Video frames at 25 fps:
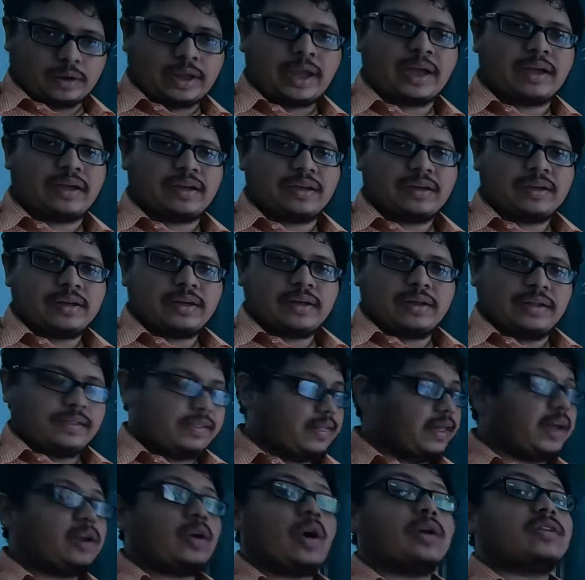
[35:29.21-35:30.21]
Okay,
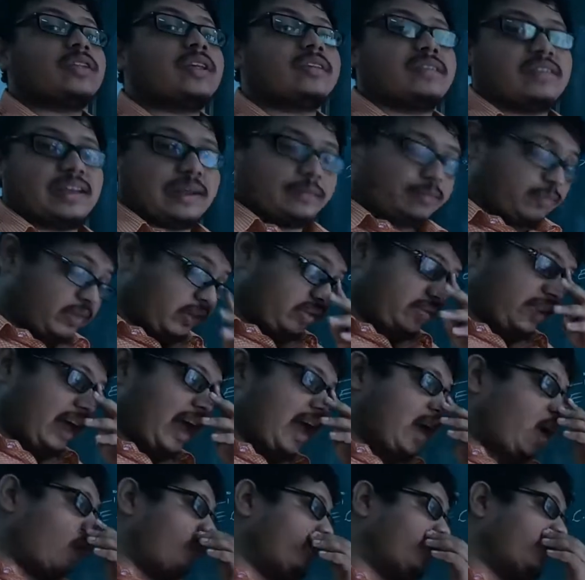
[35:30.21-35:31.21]
they are not the same things.
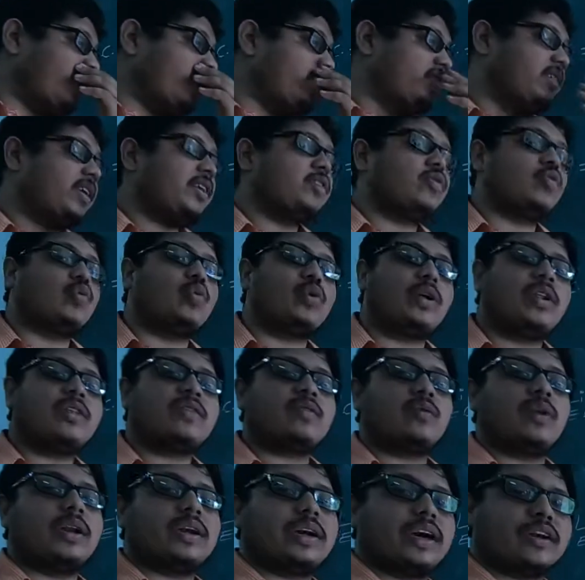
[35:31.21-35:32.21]
I often see
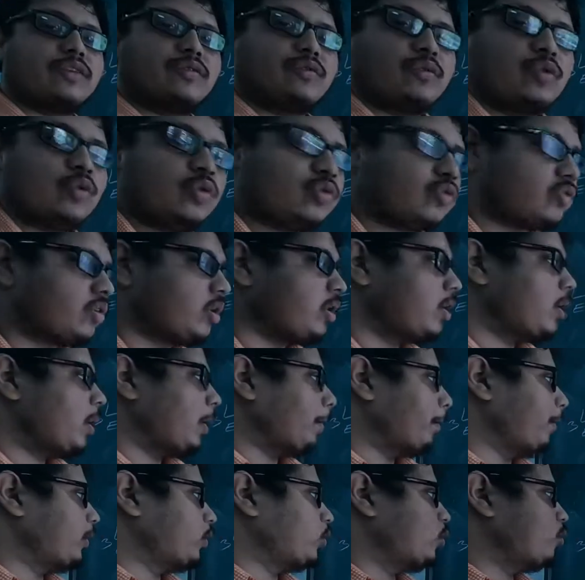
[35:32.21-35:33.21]
students will confuse
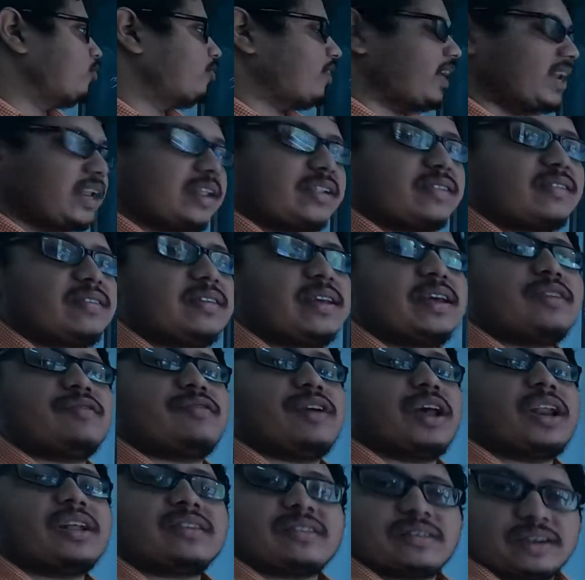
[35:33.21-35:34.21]
between valency and
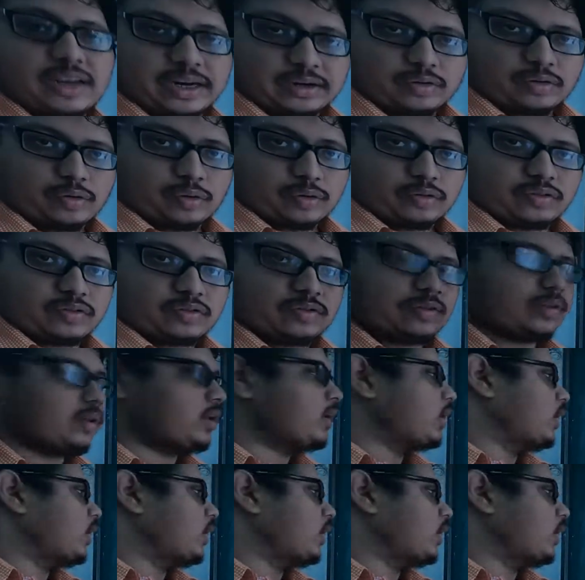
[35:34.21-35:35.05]
valence electrons.